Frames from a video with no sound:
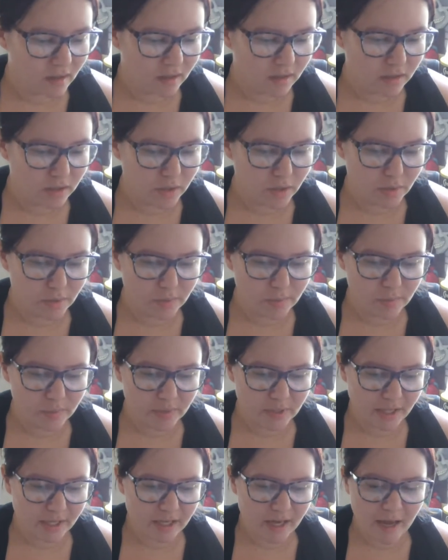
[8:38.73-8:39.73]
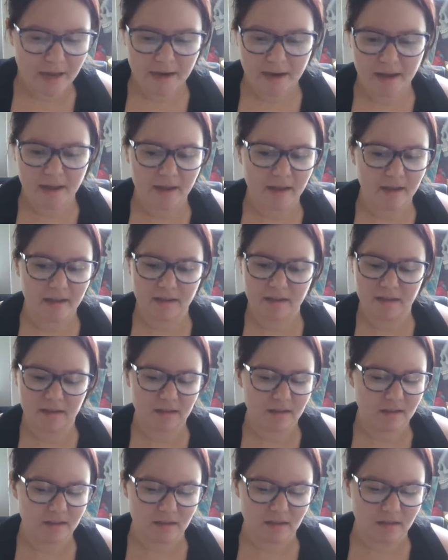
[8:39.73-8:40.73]
you know, like
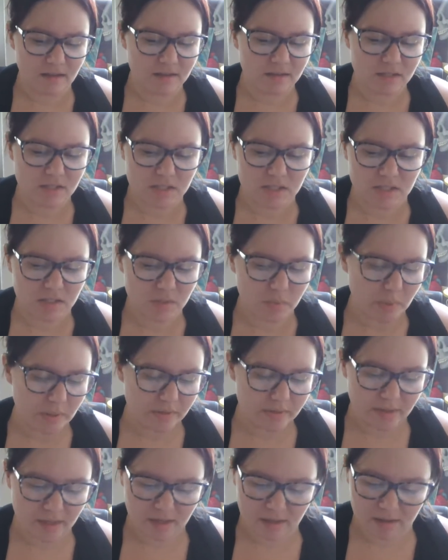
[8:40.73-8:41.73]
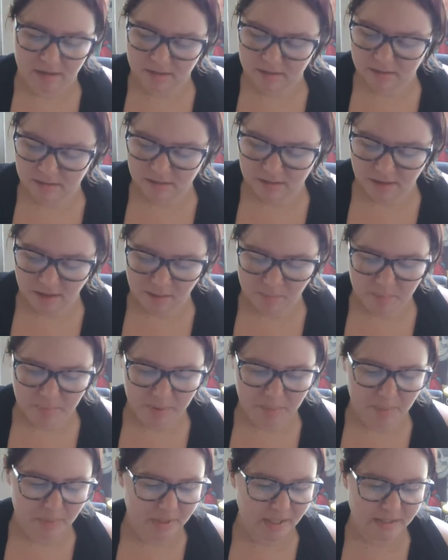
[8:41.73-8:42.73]
it's just this weird thing that
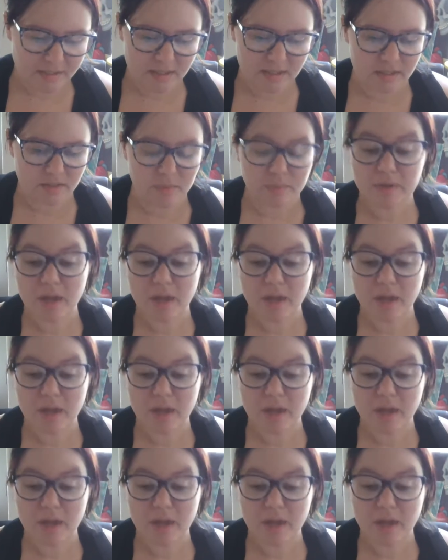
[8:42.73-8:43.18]
people like to do.